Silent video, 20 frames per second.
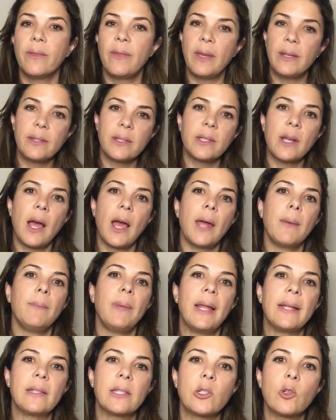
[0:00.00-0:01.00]
This time,
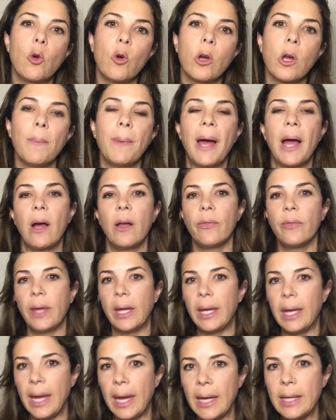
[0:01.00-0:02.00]
let's talk about
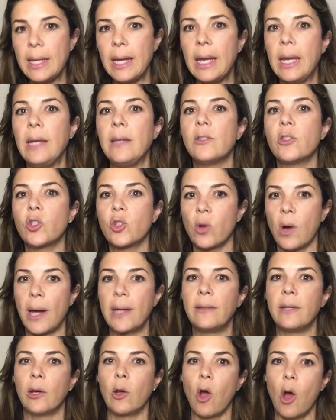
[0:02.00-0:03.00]
the kidneys
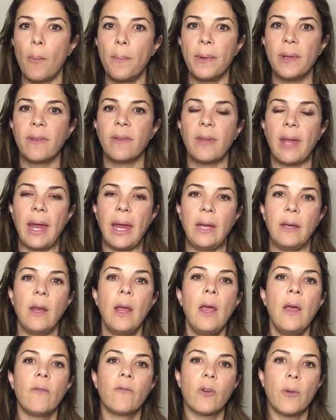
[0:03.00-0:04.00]
trying to compensate
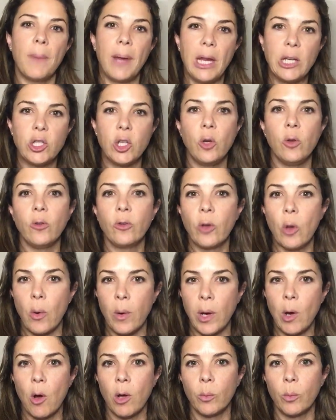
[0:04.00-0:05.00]
from issues
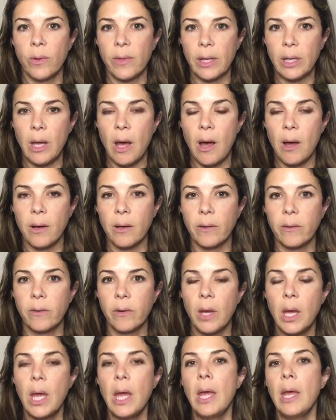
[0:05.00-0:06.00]
going on with the
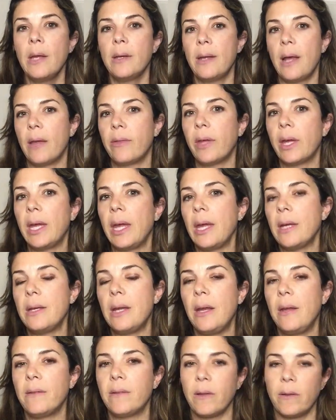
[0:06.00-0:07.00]
lungs. Now, the
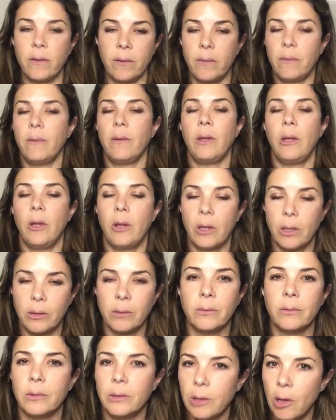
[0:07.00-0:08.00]
kidneys, as you
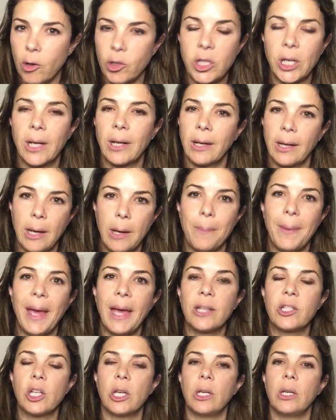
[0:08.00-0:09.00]
can logically
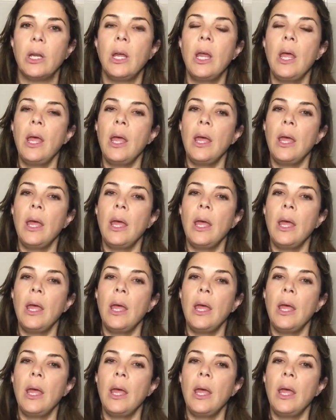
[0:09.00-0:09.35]
imagine,